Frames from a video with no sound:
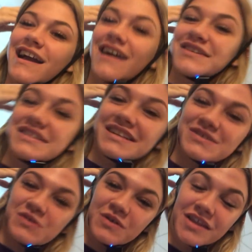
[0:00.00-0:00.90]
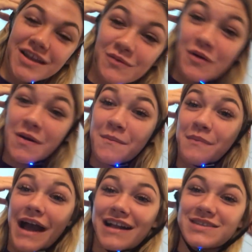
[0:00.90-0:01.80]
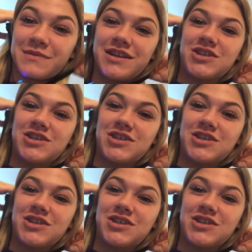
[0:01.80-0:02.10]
guys. It's Cortland. Welcome back to my